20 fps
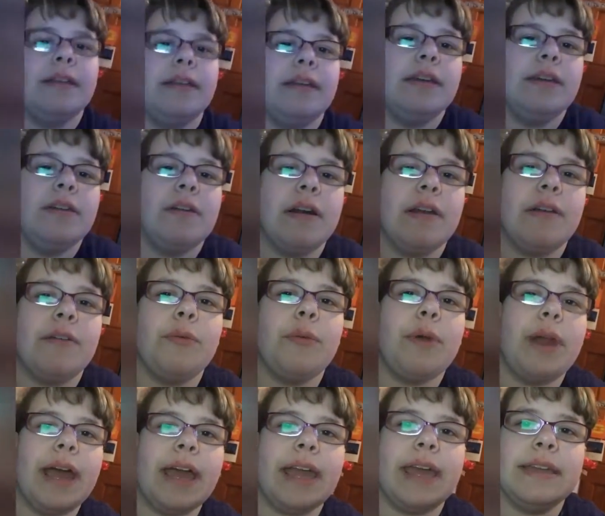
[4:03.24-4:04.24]
You're
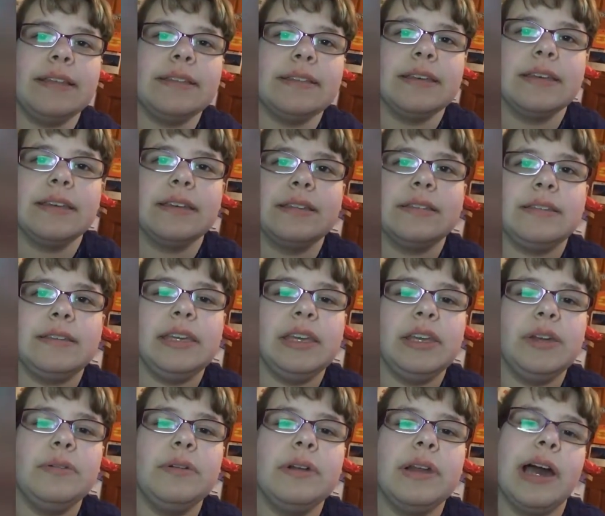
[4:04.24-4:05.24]
right. Do
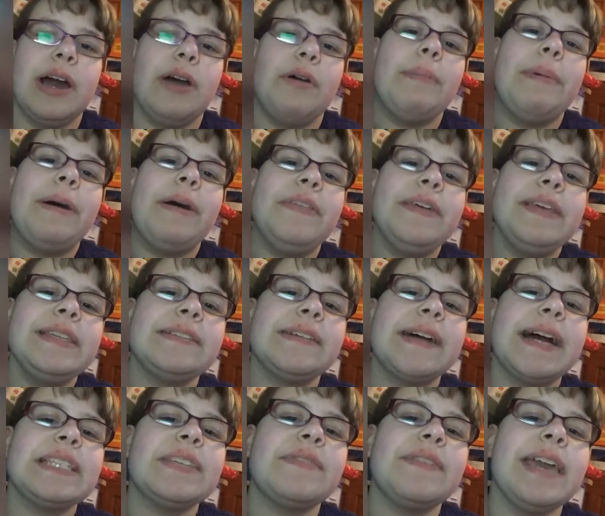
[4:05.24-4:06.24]
you know about these
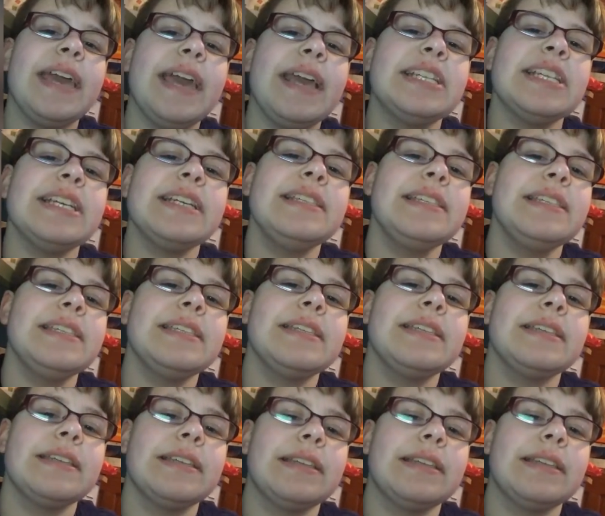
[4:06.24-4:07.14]
classifications?